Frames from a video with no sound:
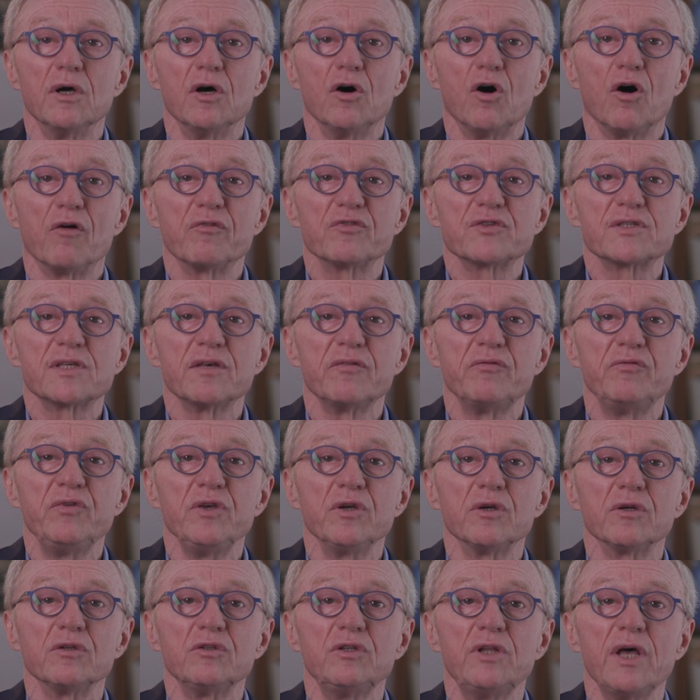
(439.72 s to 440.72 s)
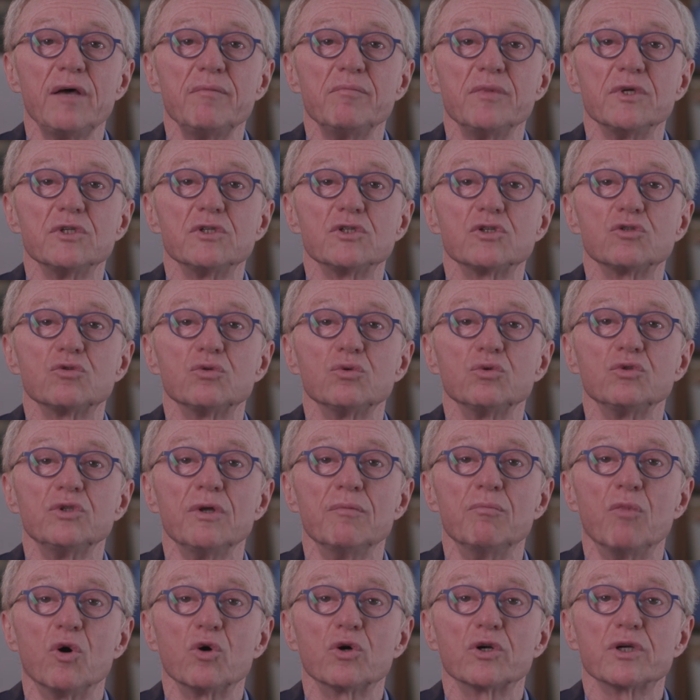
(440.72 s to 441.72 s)
of severe damage to
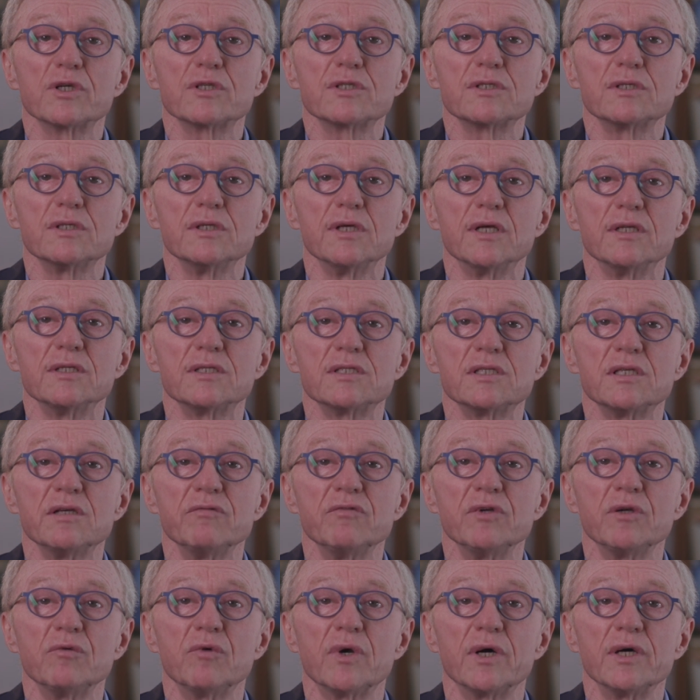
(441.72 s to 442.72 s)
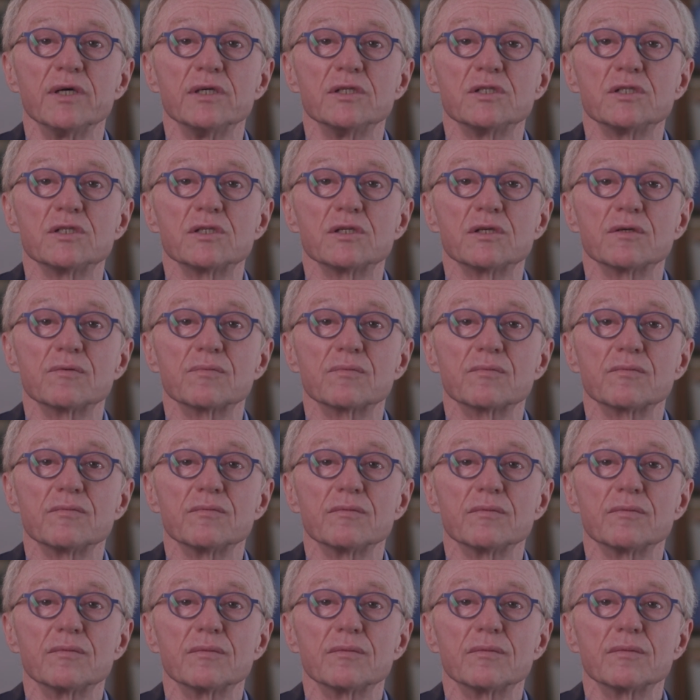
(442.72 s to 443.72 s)
democracy and civil rights.
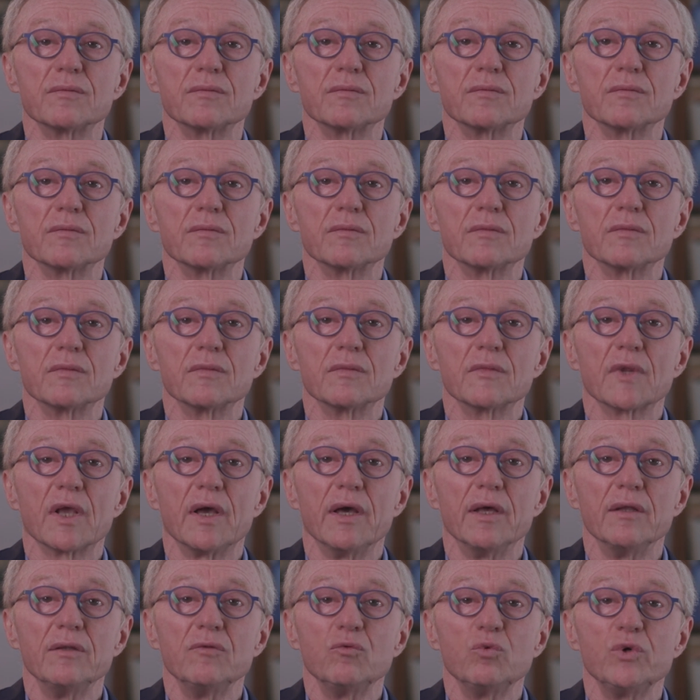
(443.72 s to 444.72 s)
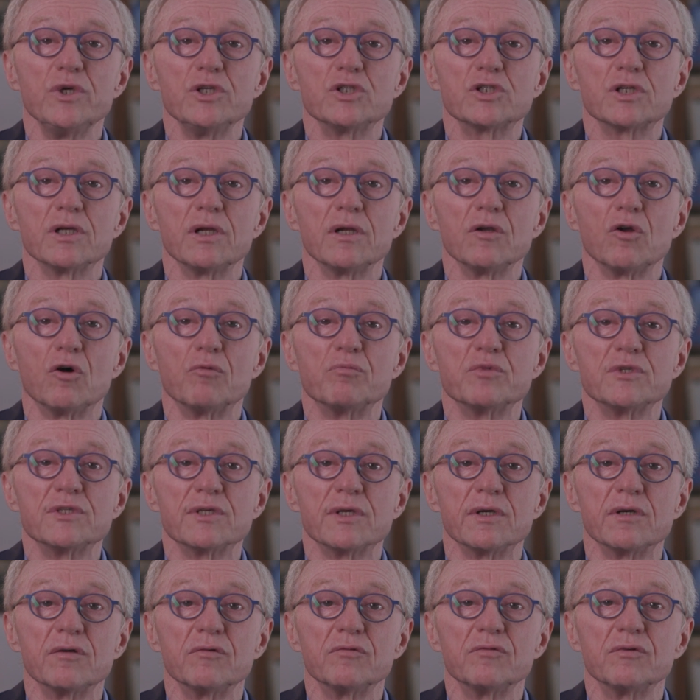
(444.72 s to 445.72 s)
And we shall
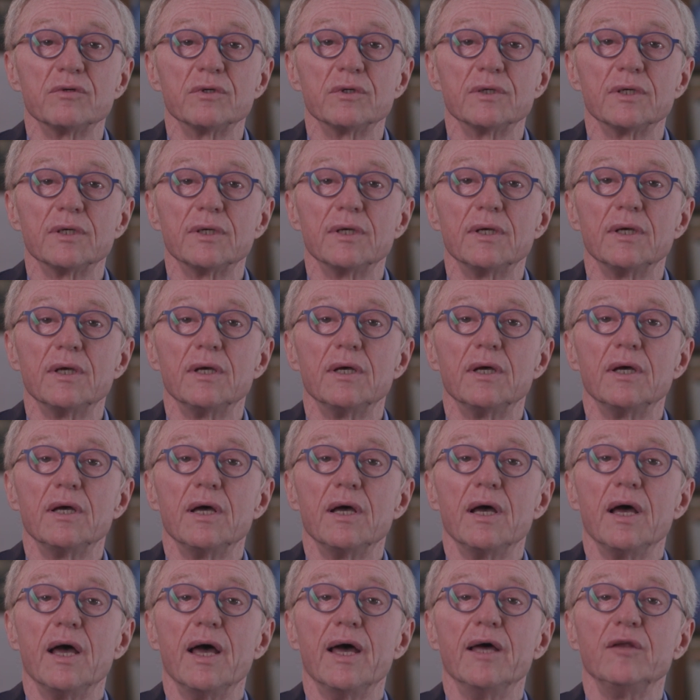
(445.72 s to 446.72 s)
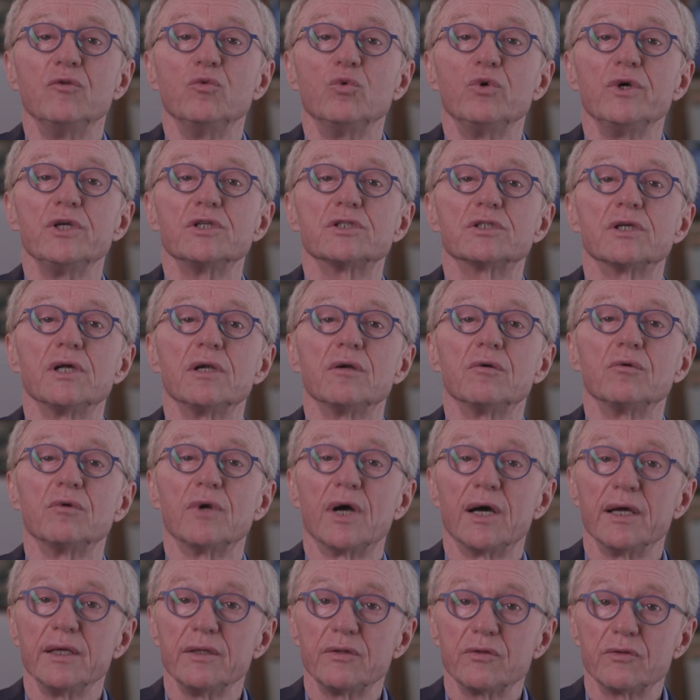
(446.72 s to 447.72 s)
observe, and we shall
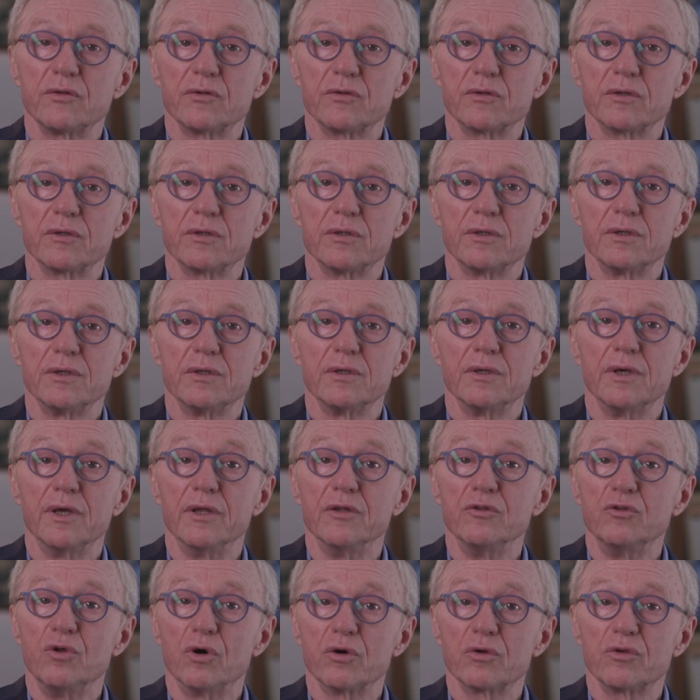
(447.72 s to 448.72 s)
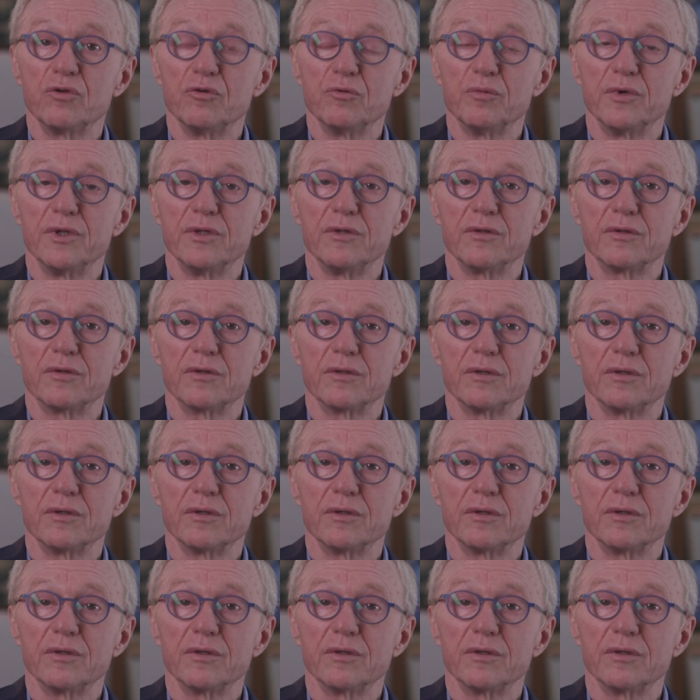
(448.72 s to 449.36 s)
write and document,